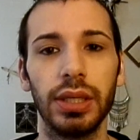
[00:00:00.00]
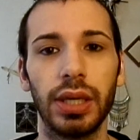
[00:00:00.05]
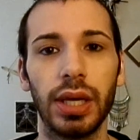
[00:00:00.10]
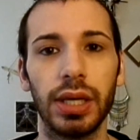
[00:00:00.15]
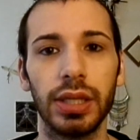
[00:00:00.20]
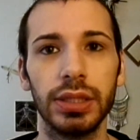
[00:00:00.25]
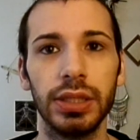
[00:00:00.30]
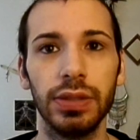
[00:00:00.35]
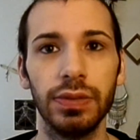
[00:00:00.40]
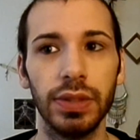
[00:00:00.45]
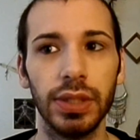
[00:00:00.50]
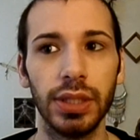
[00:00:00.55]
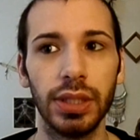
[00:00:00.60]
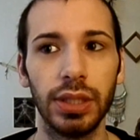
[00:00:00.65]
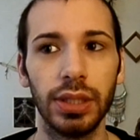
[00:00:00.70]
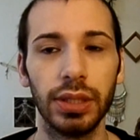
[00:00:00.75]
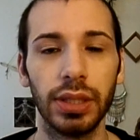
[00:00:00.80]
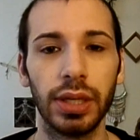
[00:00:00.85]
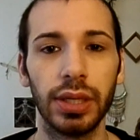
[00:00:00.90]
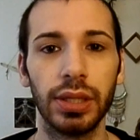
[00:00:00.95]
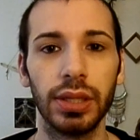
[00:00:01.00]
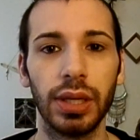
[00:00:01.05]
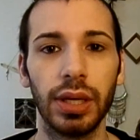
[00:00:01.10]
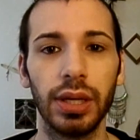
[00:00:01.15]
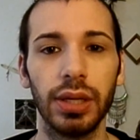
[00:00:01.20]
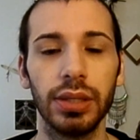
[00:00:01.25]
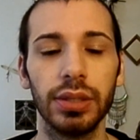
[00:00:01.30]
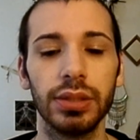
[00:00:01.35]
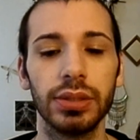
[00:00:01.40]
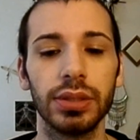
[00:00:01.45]
activity like that.
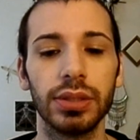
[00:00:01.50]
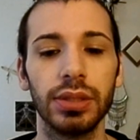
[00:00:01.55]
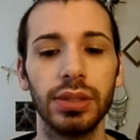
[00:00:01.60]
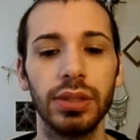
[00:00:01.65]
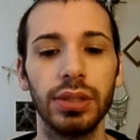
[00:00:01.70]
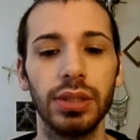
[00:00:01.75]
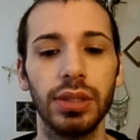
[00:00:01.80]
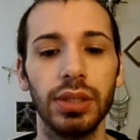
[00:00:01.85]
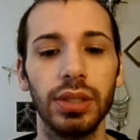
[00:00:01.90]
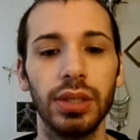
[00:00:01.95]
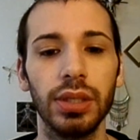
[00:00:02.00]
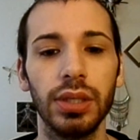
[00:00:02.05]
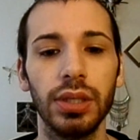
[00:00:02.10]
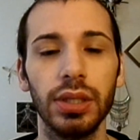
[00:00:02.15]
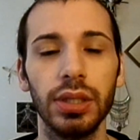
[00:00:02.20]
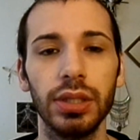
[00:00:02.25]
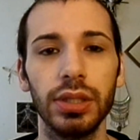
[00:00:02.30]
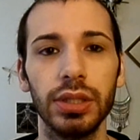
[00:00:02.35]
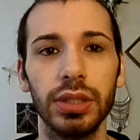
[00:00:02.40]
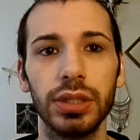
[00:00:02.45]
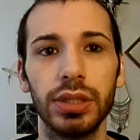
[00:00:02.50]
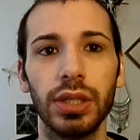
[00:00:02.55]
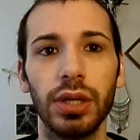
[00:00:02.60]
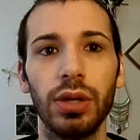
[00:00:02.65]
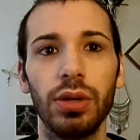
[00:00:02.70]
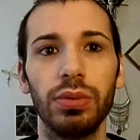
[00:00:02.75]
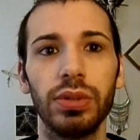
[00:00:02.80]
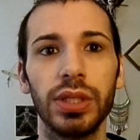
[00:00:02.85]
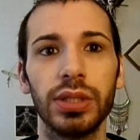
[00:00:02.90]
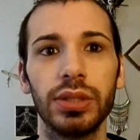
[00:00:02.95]

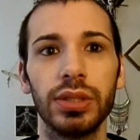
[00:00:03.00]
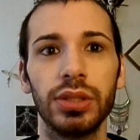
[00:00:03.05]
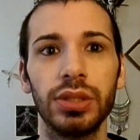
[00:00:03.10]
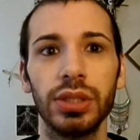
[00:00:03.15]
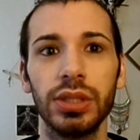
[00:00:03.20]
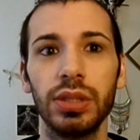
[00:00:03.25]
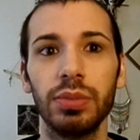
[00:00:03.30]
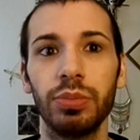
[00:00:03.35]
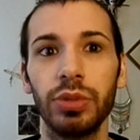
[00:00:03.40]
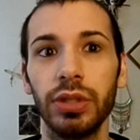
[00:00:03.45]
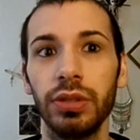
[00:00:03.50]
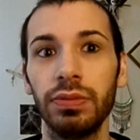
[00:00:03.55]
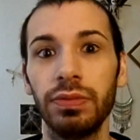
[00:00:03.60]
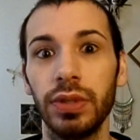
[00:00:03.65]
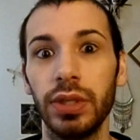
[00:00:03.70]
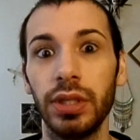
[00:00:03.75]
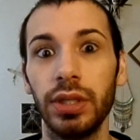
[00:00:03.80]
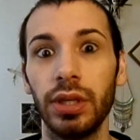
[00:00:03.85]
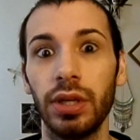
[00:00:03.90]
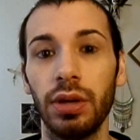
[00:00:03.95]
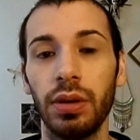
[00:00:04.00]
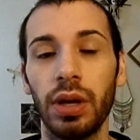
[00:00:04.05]
So this is just a brief video.